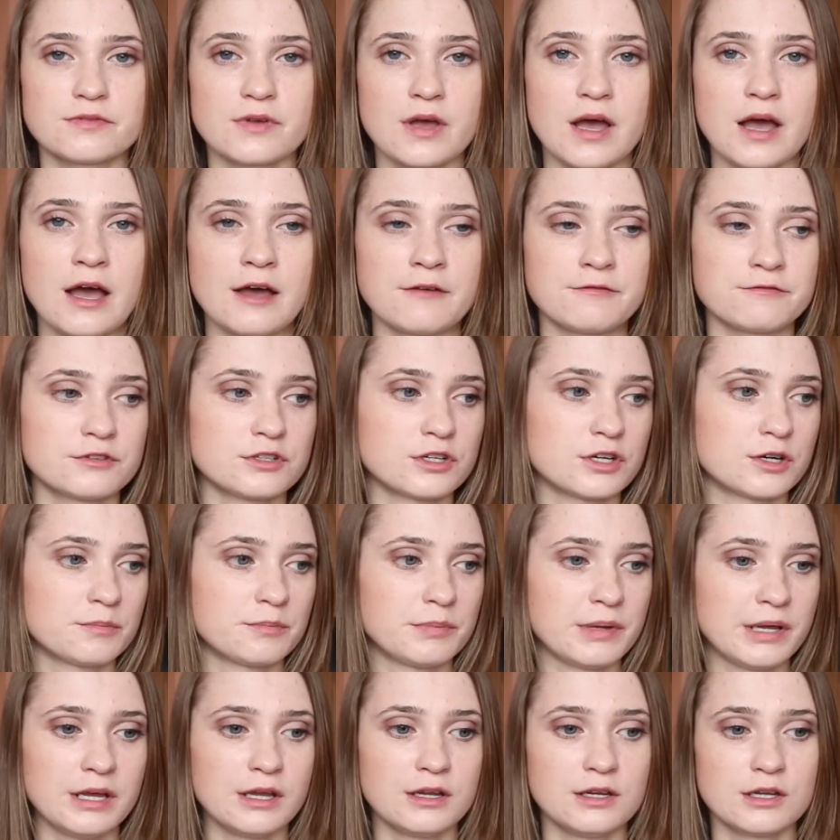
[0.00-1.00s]
after
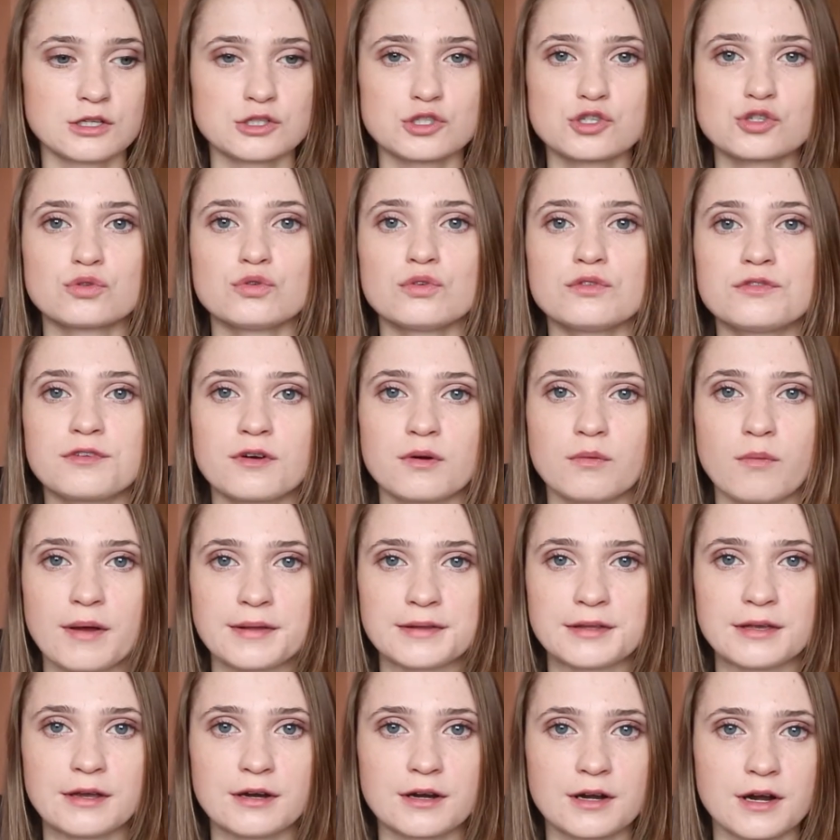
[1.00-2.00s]
being in school for
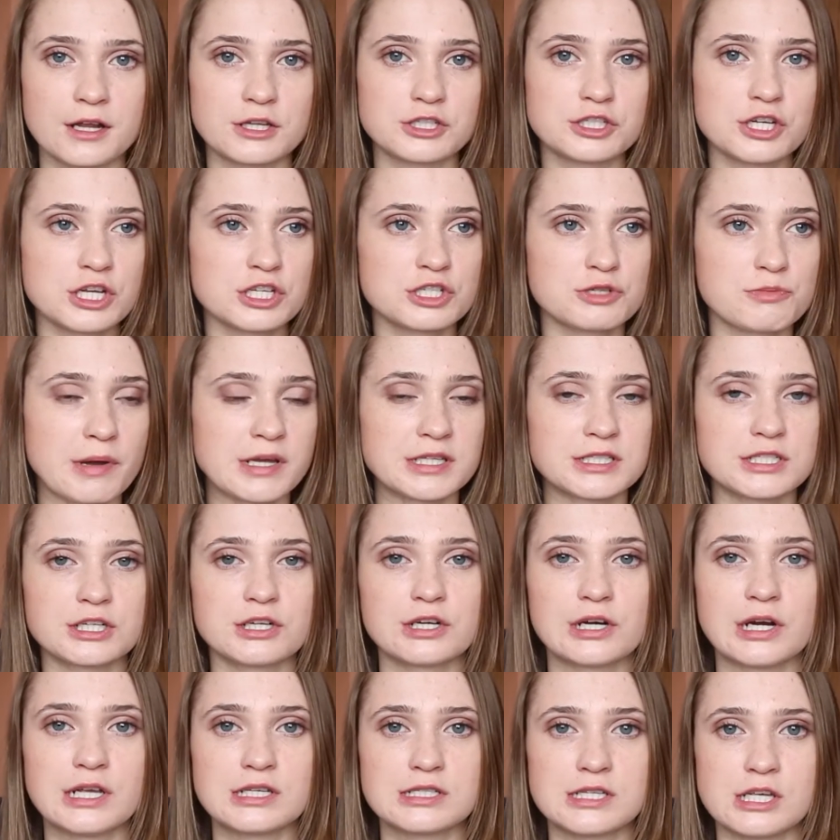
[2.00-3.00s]
1 year, I changed my
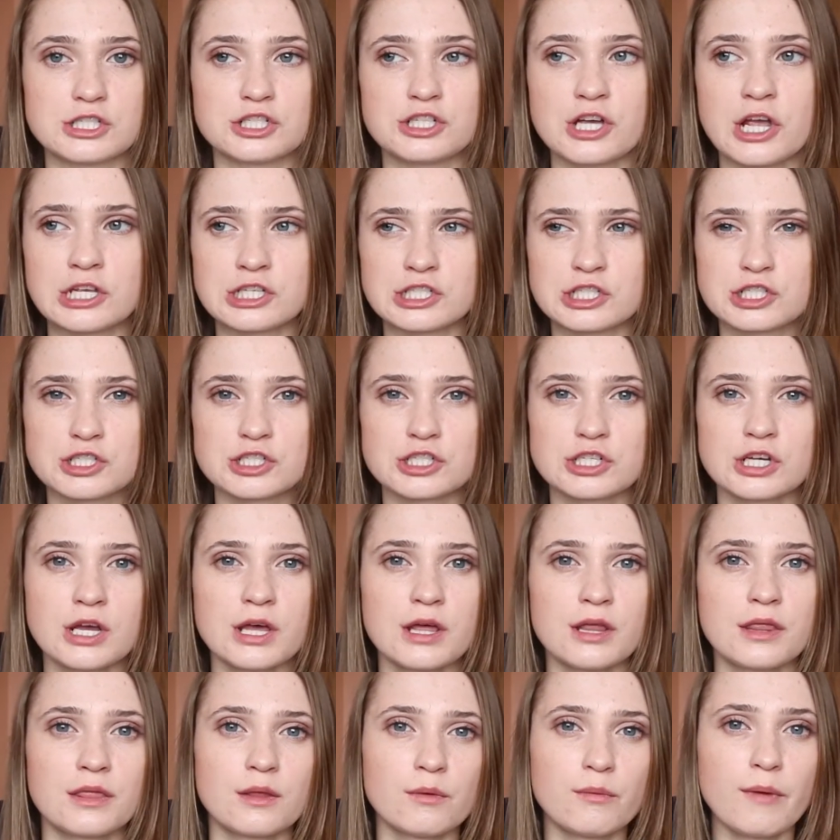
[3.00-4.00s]
degrees, I changed
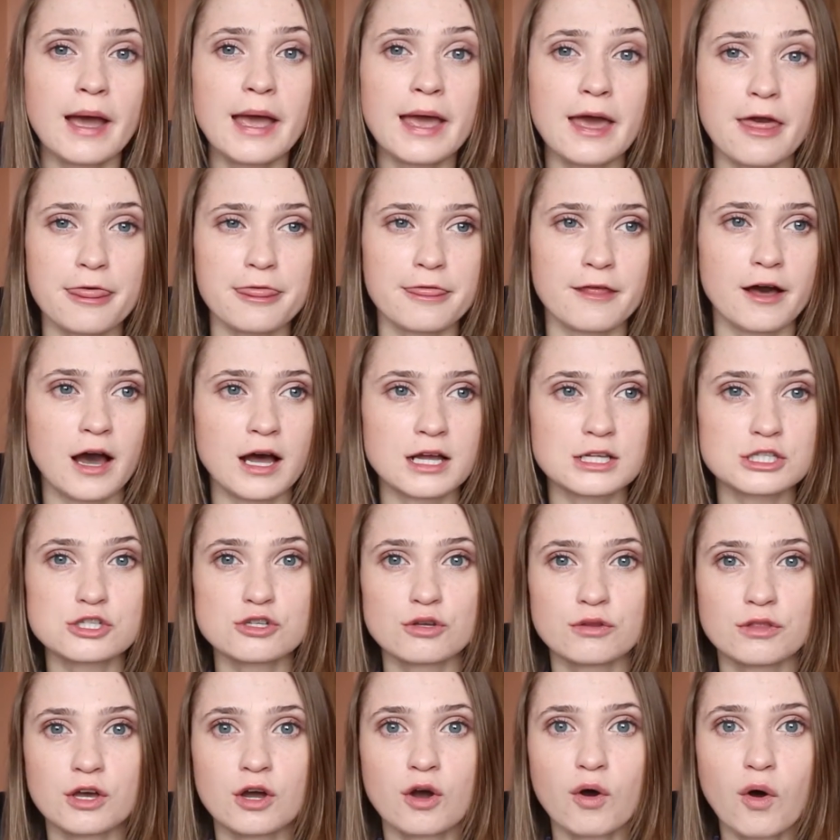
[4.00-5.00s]
the way I thought.
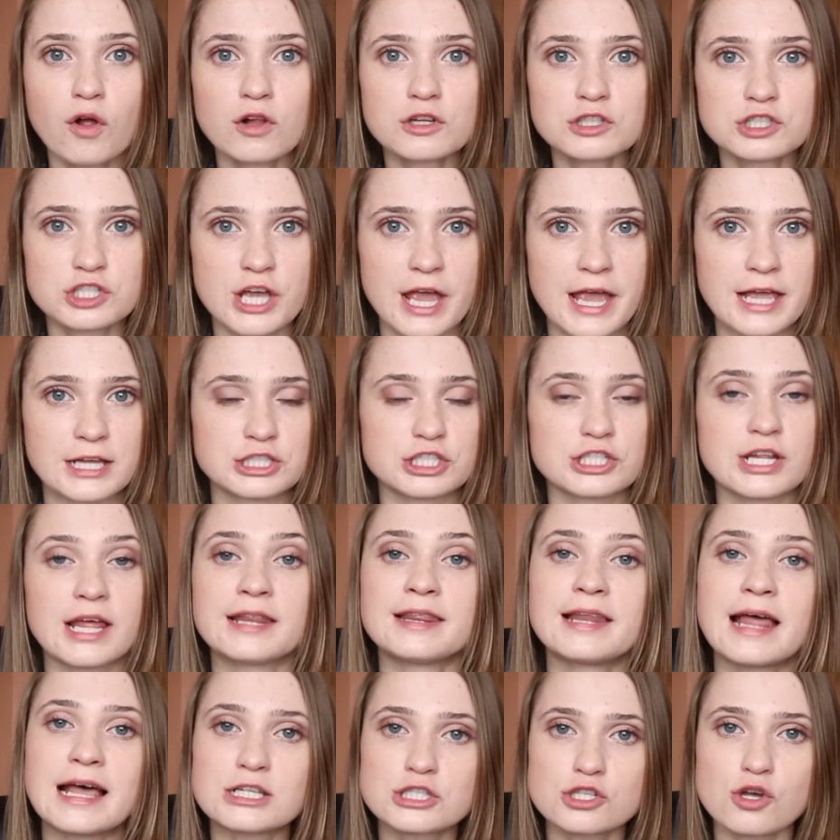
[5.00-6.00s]
So the goal changed,
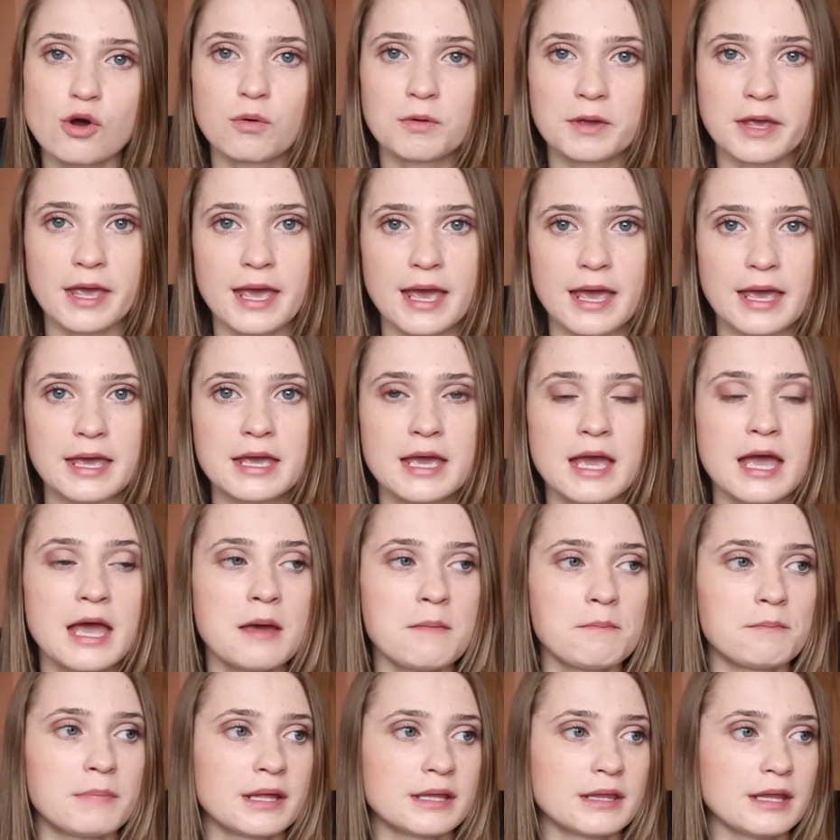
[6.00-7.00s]
and that's okay.
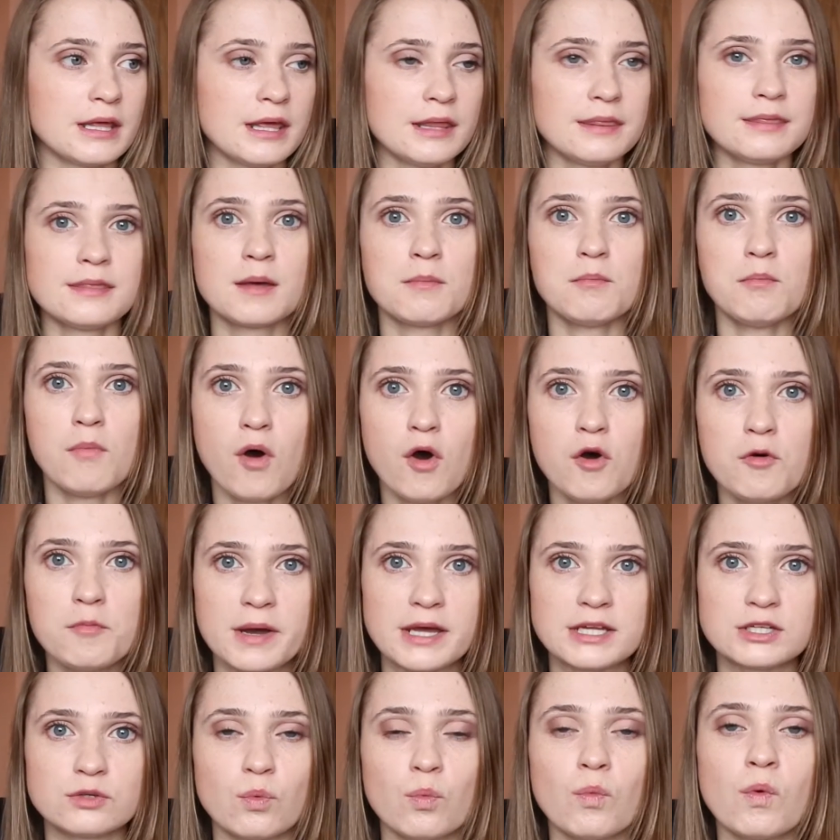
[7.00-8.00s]
But in the
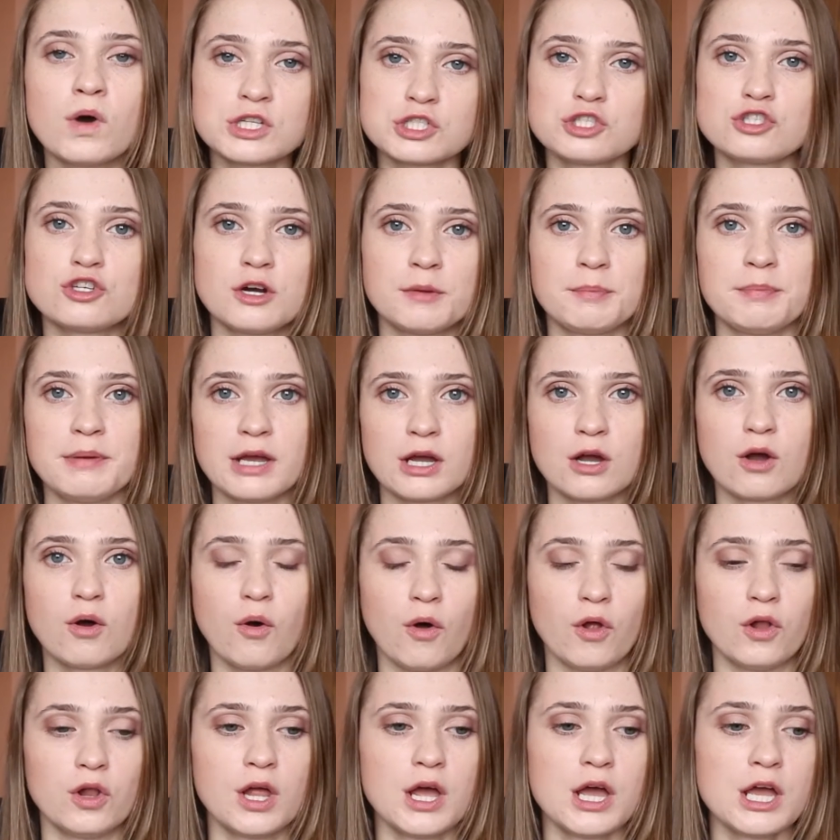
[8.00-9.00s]
moment, what's your big
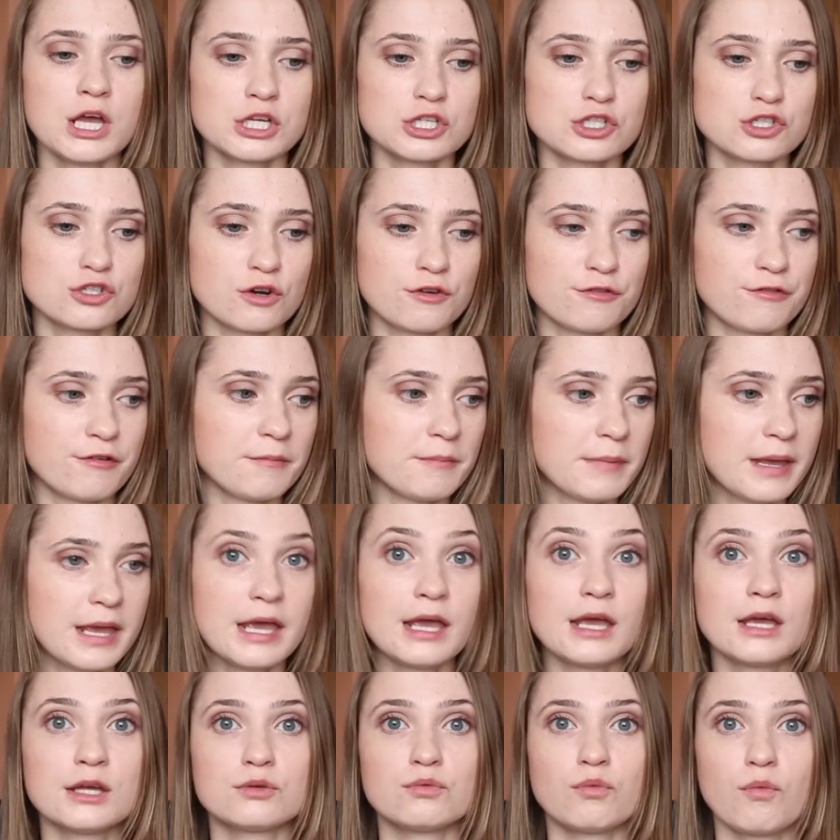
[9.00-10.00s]
goal? So for
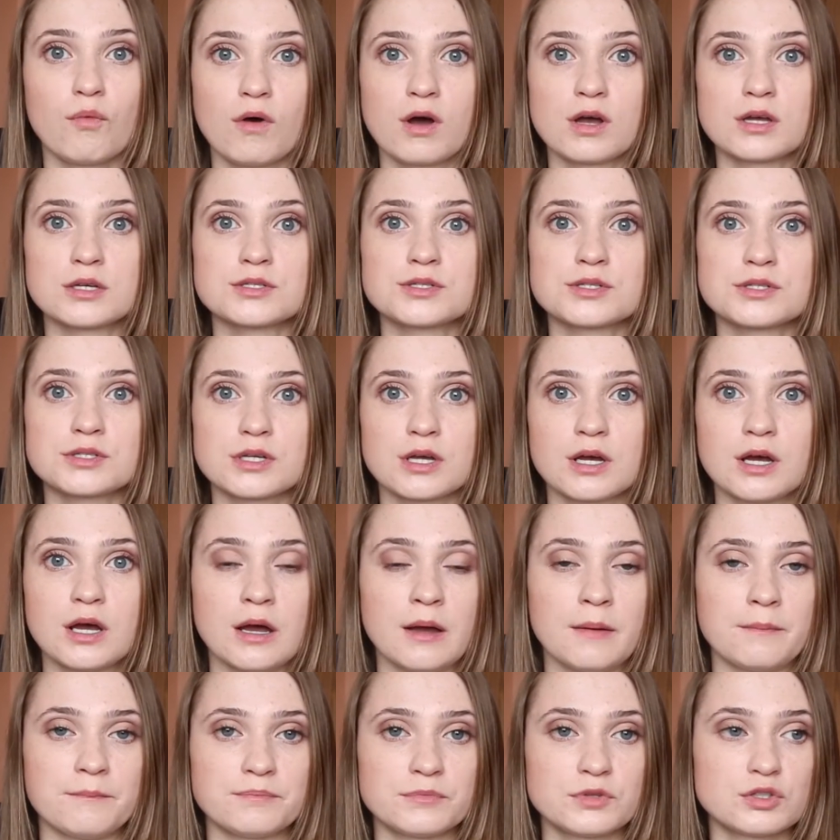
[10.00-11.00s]
me, it was
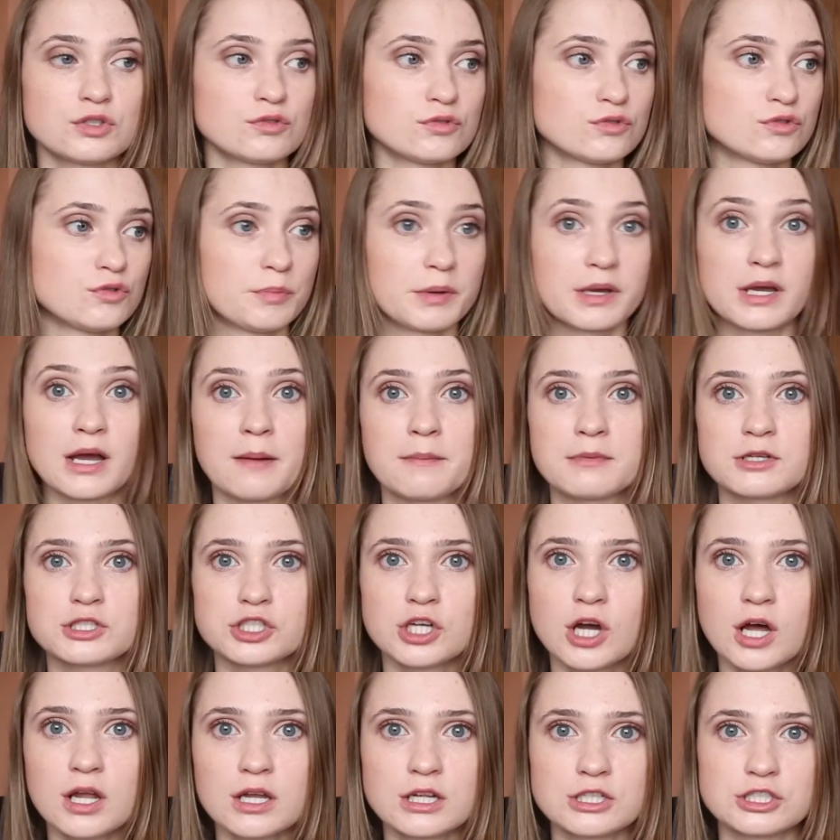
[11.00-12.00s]
to become a
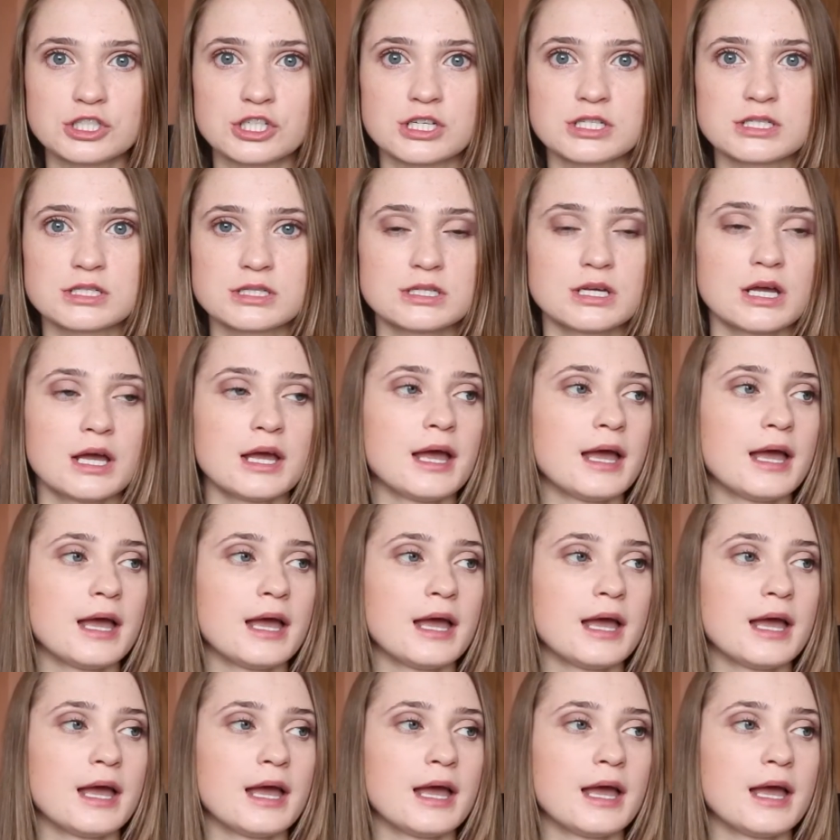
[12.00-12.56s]
geologist